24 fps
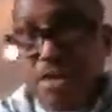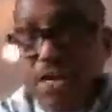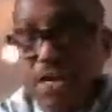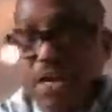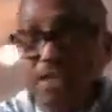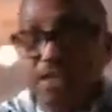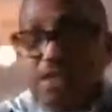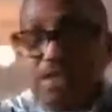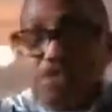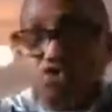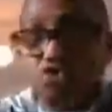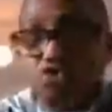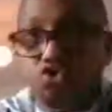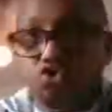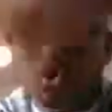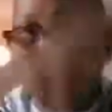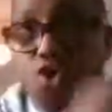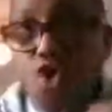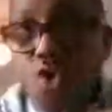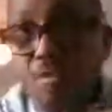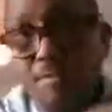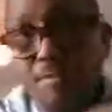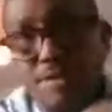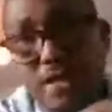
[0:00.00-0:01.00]
and they used to
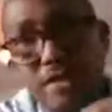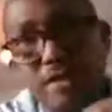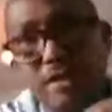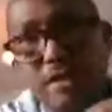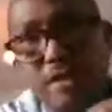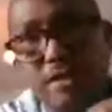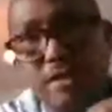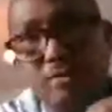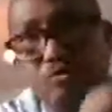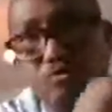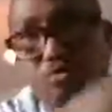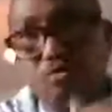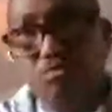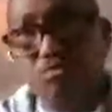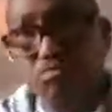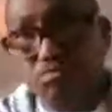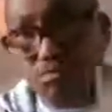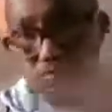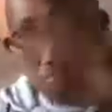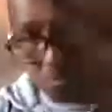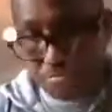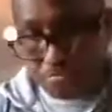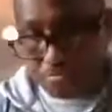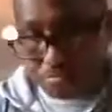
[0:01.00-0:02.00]
come in there to
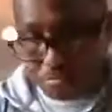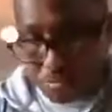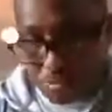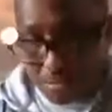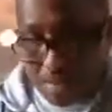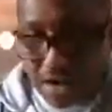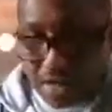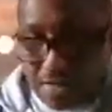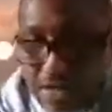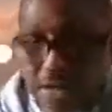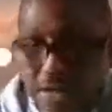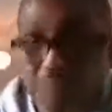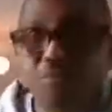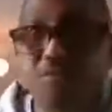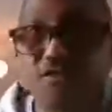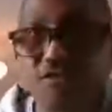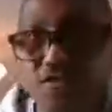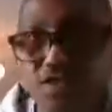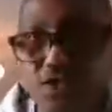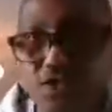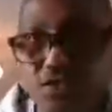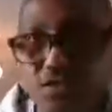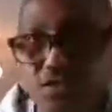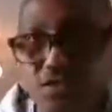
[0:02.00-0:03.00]
buy their
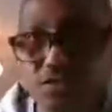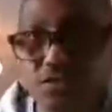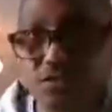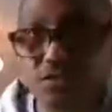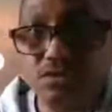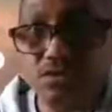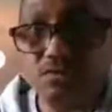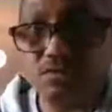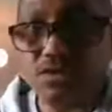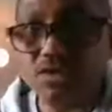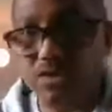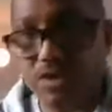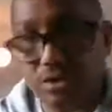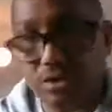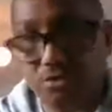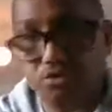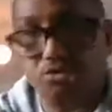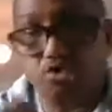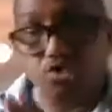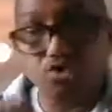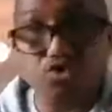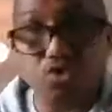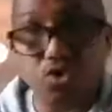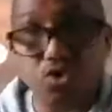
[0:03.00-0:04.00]
provisions. It's that
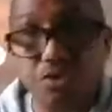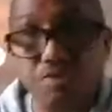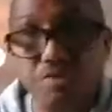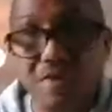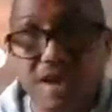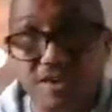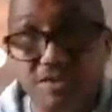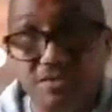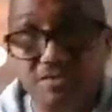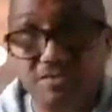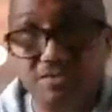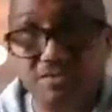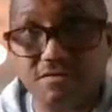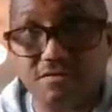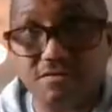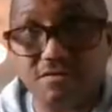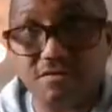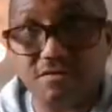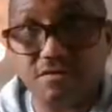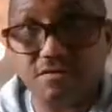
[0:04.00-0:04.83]
close to the barracks.